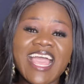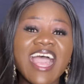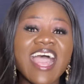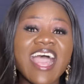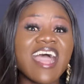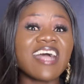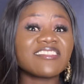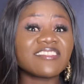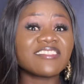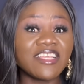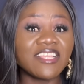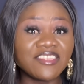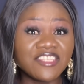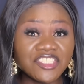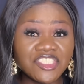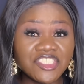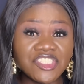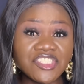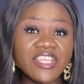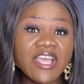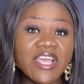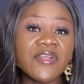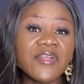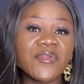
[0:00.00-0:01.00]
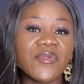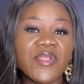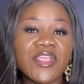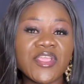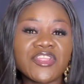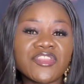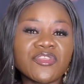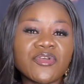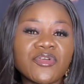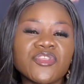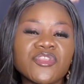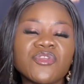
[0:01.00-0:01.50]
As a digital
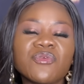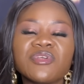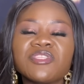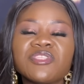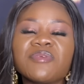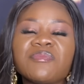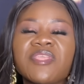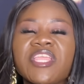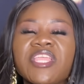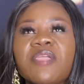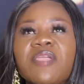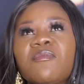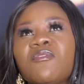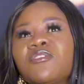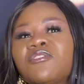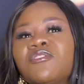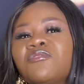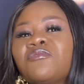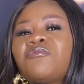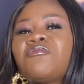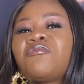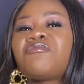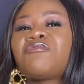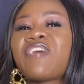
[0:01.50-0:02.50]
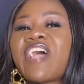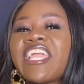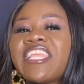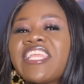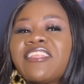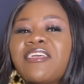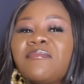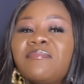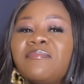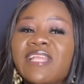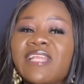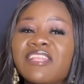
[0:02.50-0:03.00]
creator, you want to be able to find
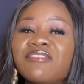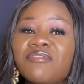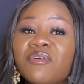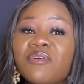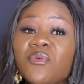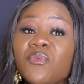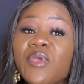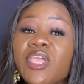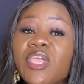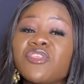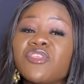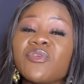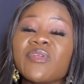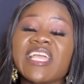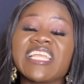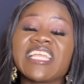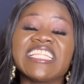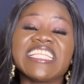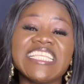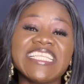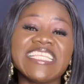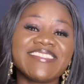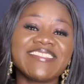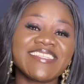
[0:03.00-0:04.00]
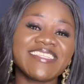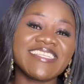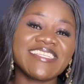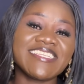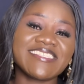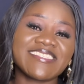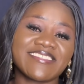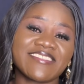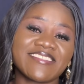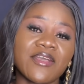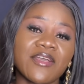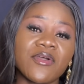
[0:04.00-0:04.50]
a platform where you can easily
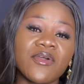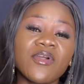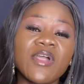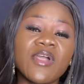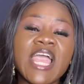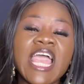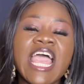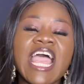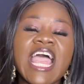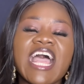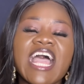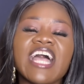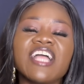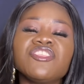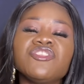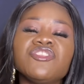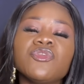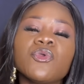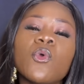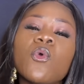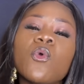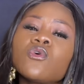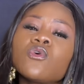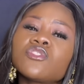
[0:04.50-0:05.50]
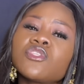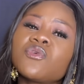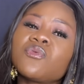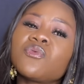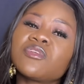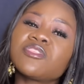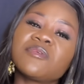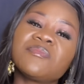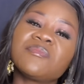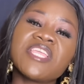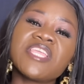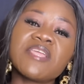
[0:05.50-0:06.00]
sell, and you also want to be